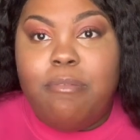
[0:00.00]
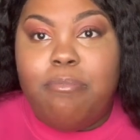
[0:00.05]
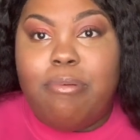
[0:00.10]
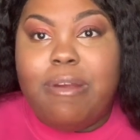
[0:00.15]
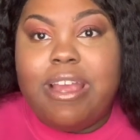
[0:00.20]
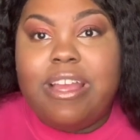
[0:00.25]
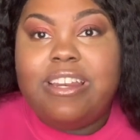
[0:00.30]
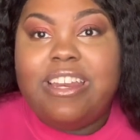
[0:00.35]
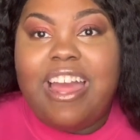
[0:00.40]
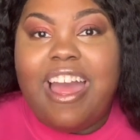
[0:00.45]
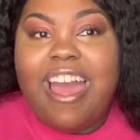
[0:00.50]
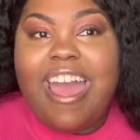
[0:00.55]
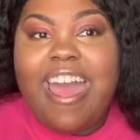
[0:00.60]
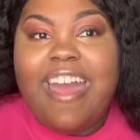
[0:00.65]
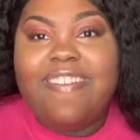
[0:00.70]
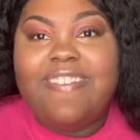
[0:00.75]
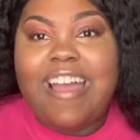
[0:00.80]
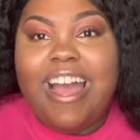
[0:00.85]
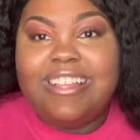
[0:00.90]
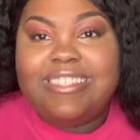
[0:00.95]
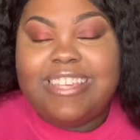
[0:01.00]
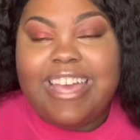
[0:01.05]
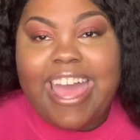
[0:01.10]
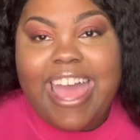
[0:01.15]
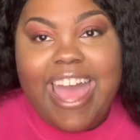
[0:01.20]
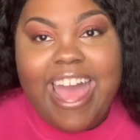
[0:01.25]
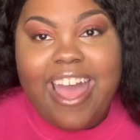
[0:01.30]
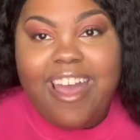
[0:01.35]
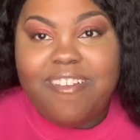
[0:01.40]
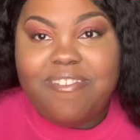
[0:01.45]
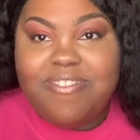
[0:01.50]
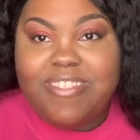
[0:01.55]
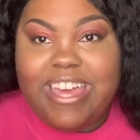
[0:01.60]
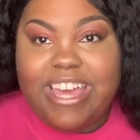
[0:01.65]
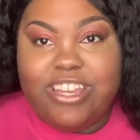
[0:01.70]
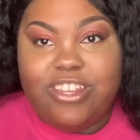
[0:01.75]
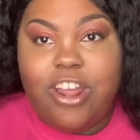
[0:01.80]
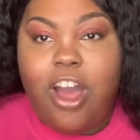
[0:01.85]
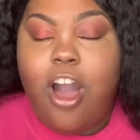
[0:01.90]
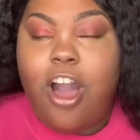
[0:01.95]
breaking down not to have
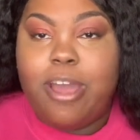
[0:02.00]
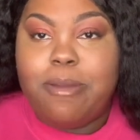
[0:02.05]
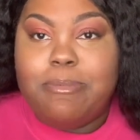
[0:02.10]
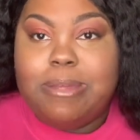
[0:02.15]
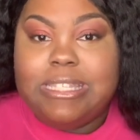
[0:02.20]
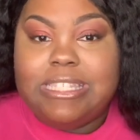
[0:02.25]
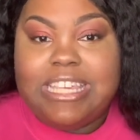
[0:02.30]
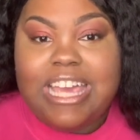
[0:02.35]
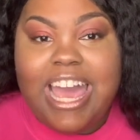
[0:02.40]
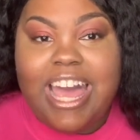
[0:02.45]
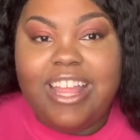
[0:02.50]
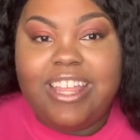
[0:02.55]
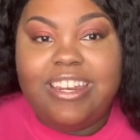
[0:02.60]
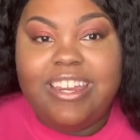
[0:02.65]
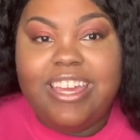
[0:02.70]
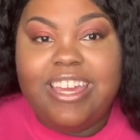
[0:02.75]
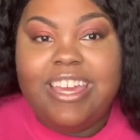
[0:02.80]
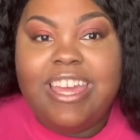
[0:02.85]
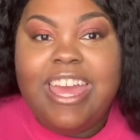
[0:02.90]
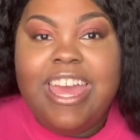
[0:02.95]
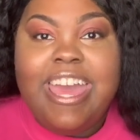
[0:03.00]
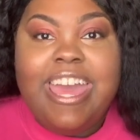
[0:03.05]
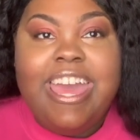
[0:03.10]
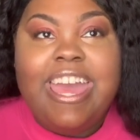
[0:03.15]
that dog mentality.